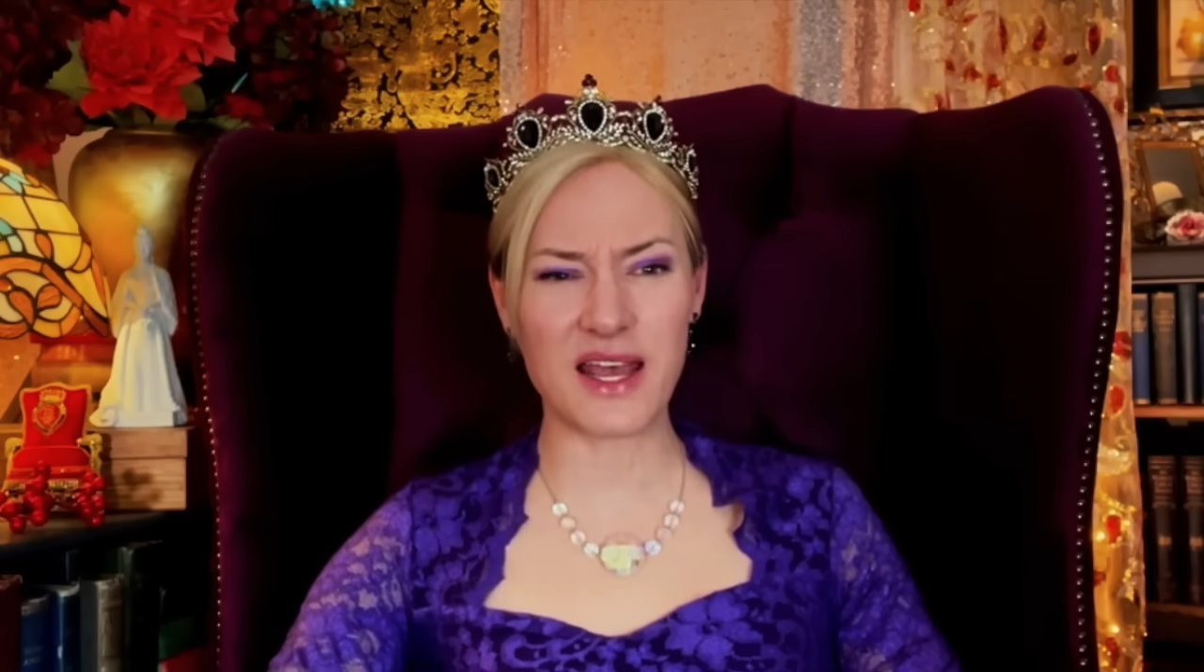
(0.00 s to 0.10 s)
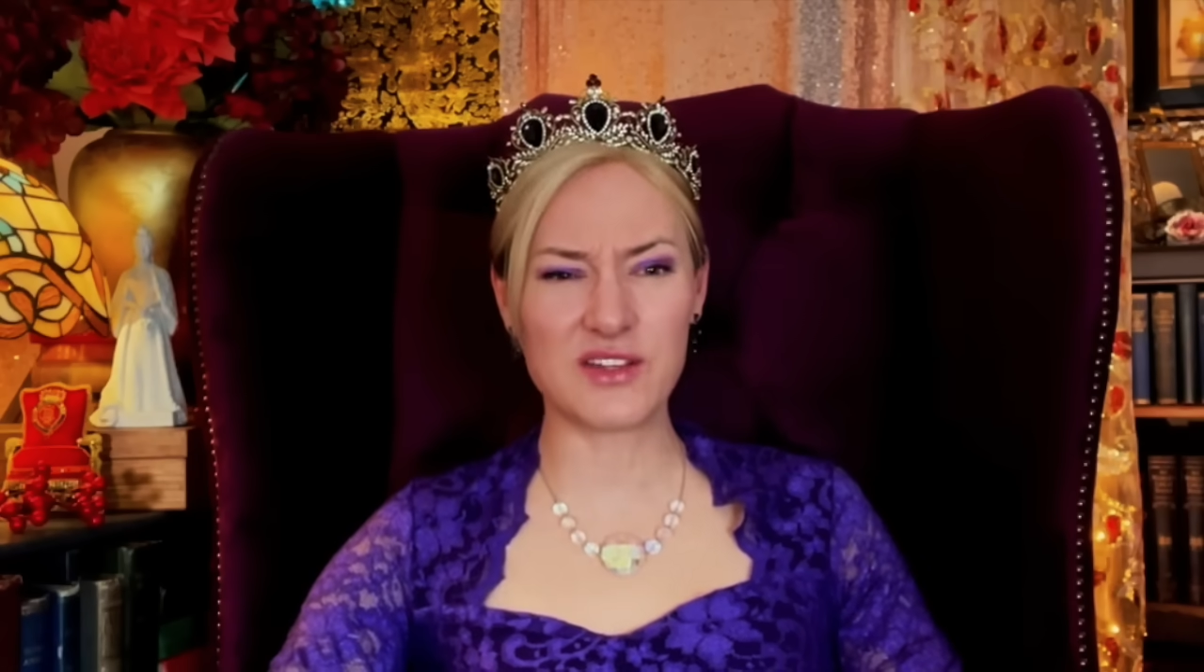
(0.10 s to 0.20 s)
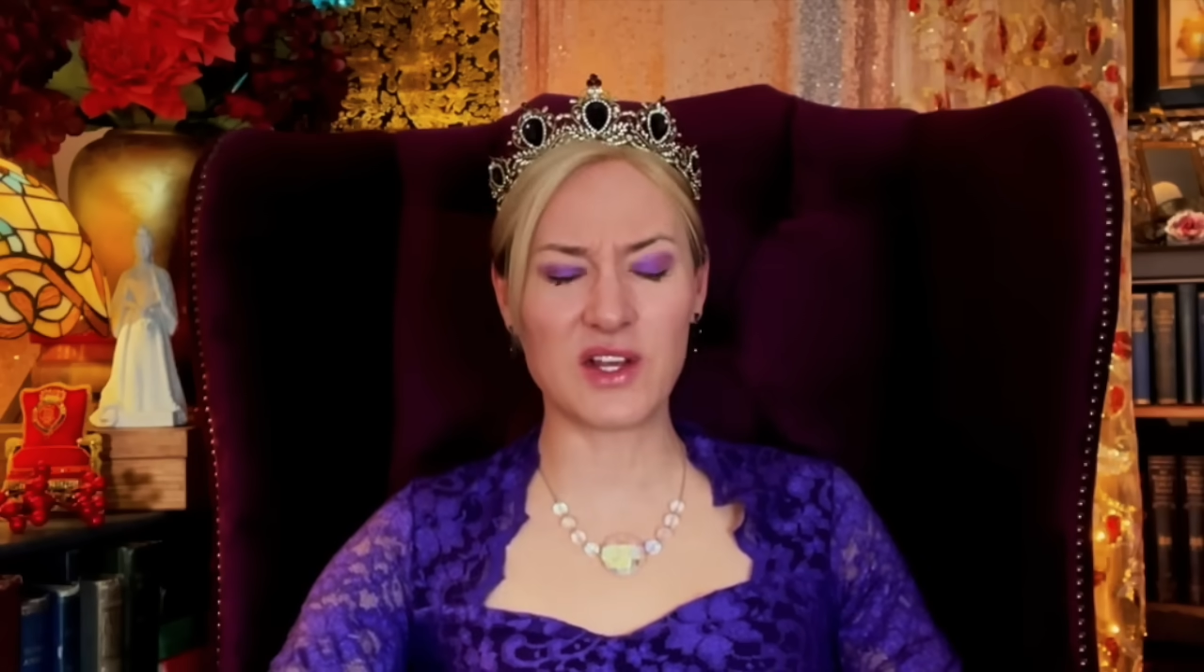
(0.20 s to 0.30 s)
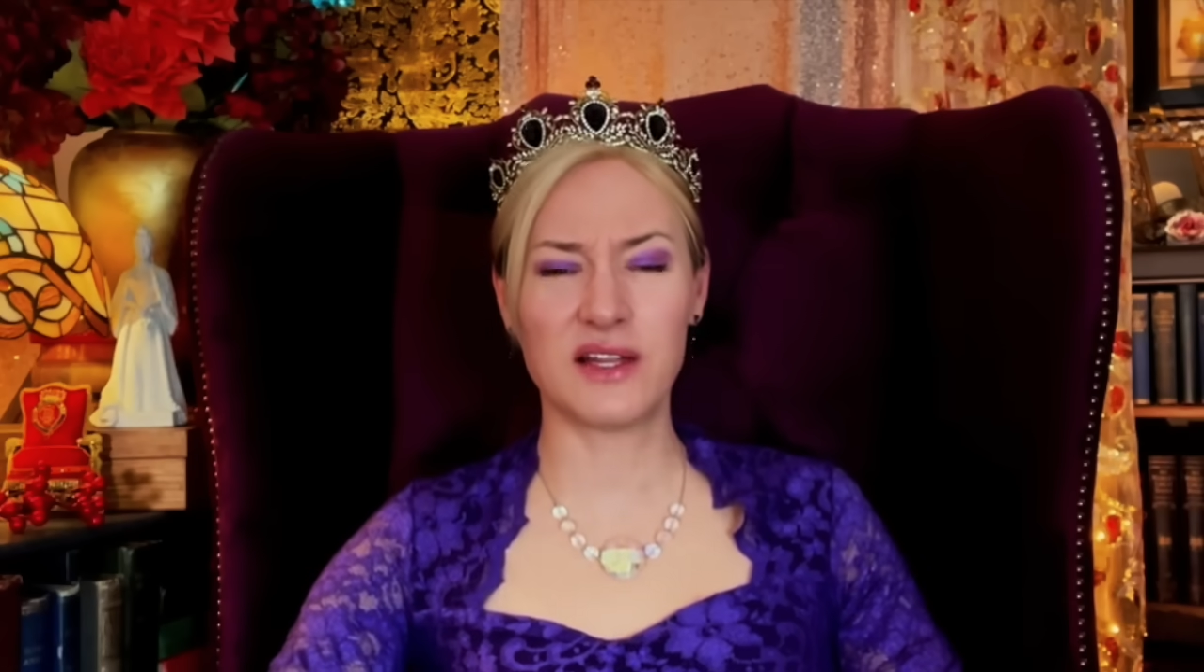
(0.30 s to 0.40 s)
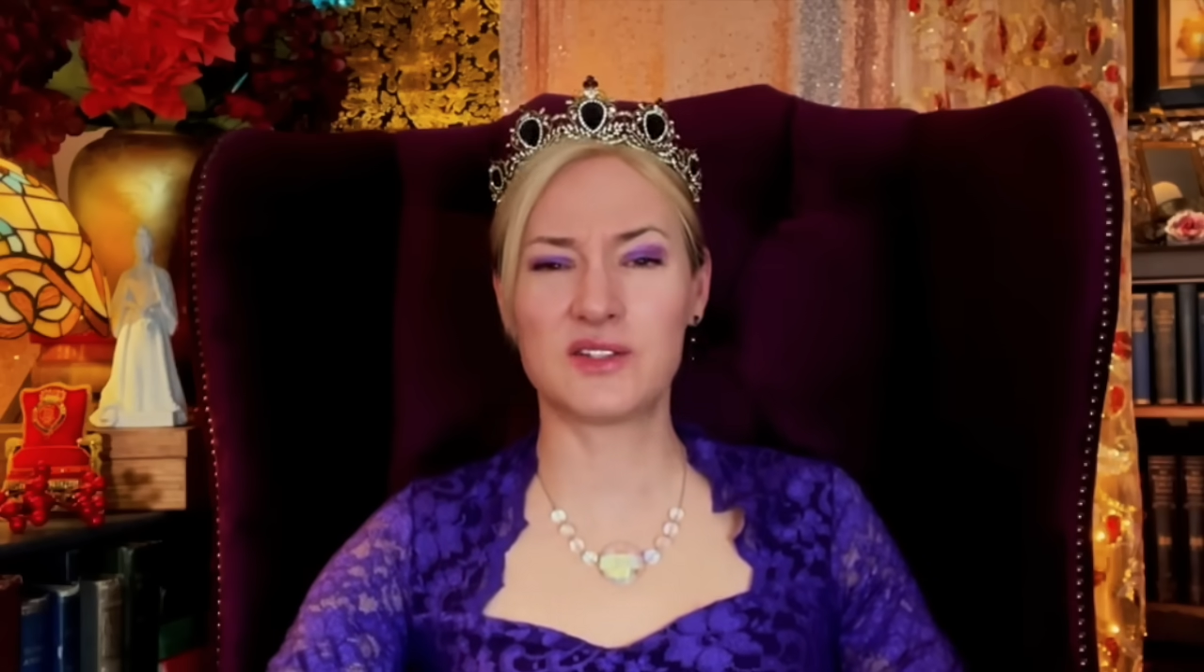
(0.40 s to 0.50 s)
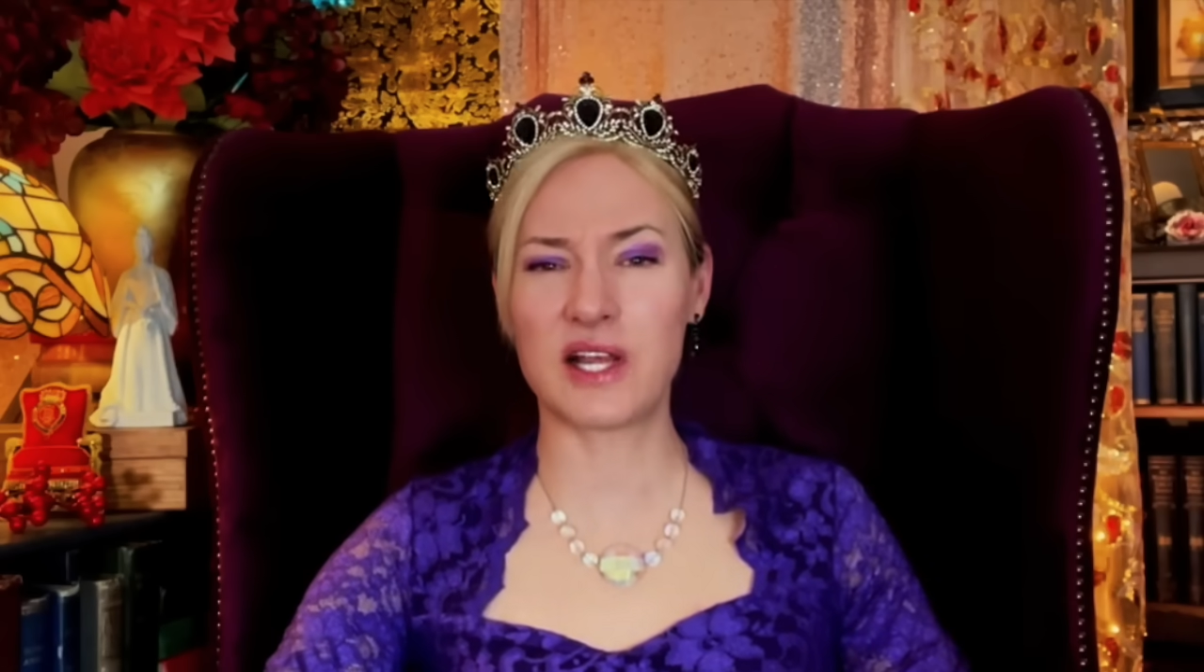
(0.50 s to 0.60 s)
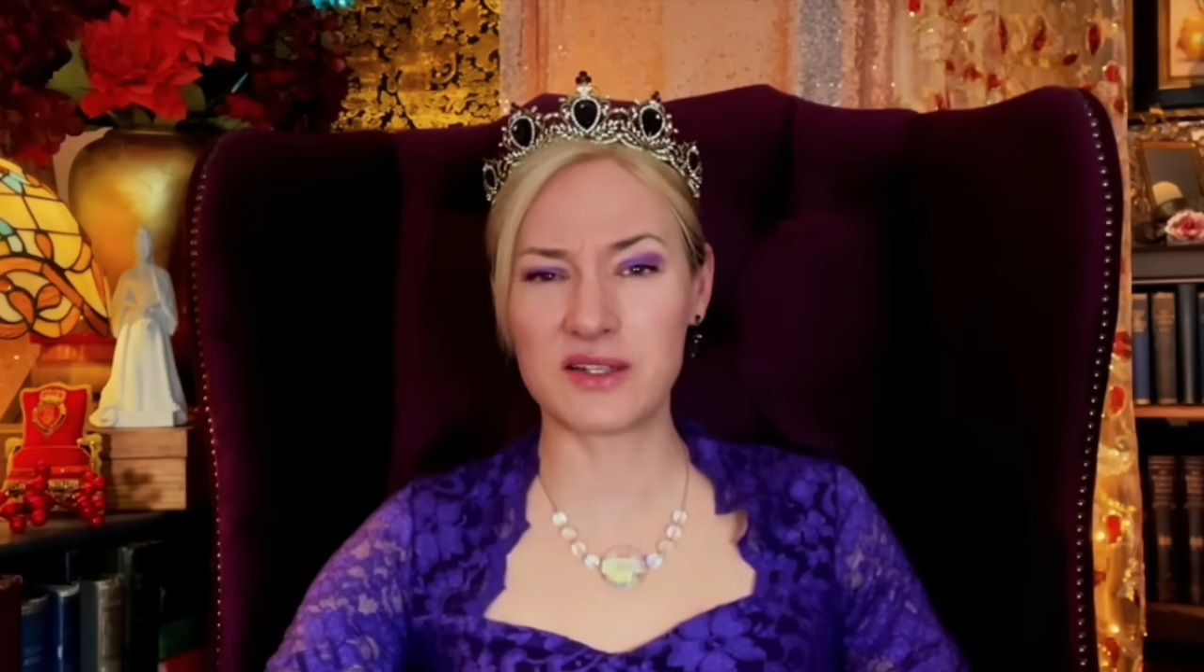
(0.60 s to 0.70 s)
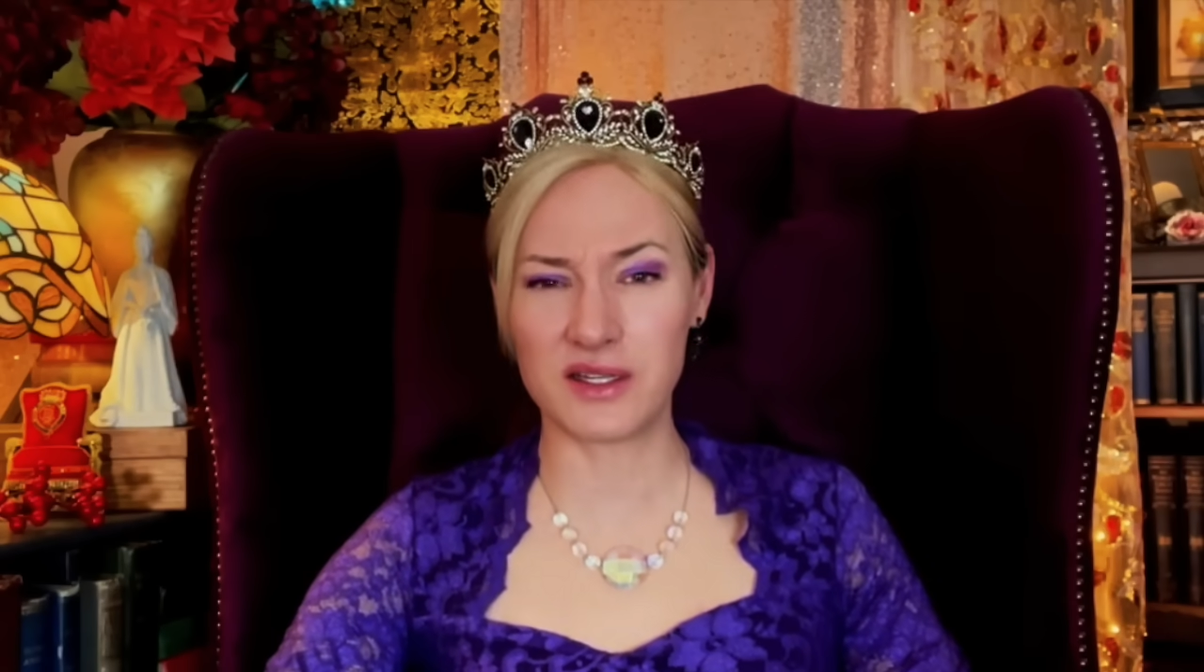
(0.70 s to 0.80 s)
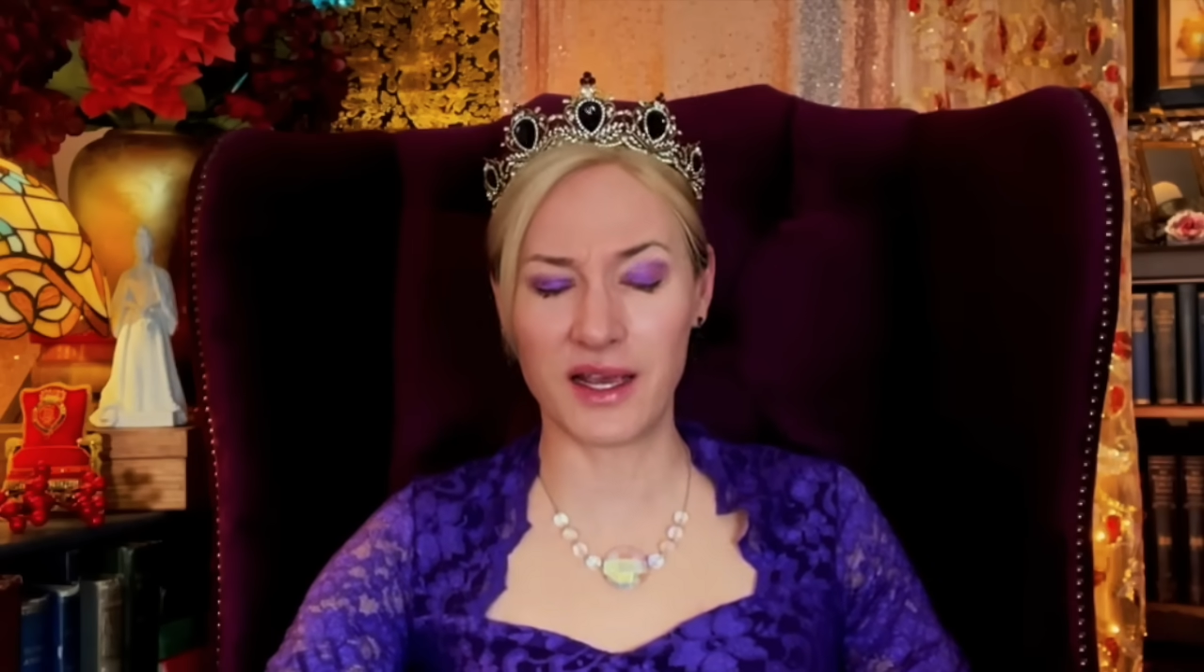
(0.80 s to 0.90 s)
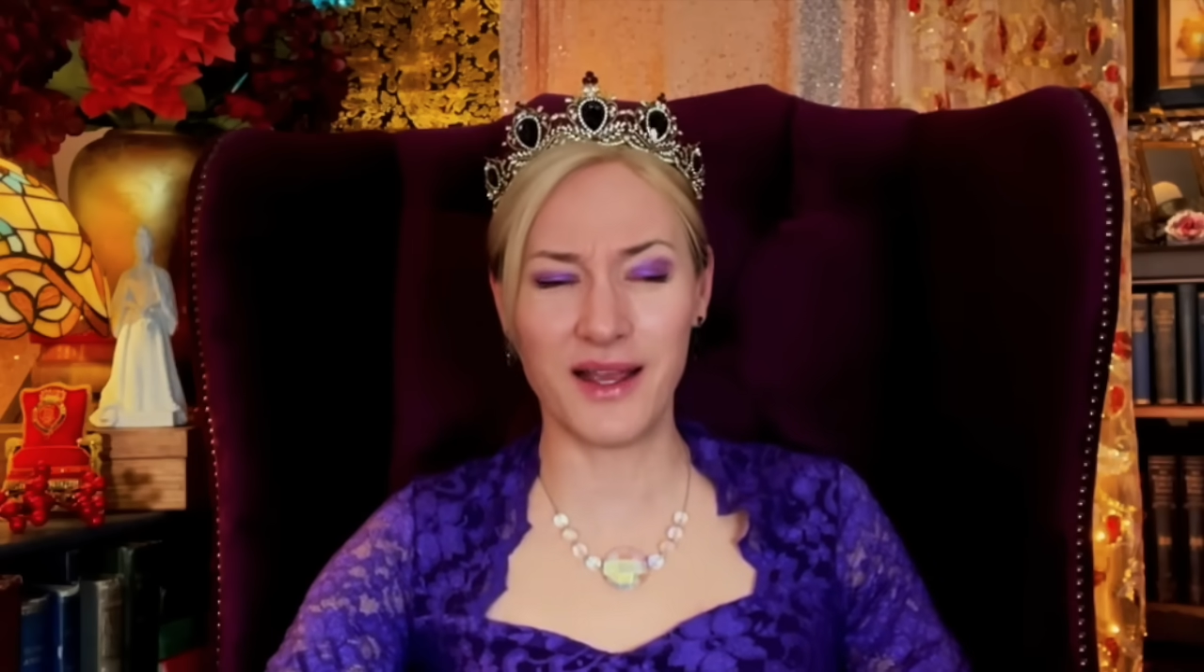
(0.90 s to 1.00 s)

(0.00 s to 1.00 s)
is it? It's Saturday.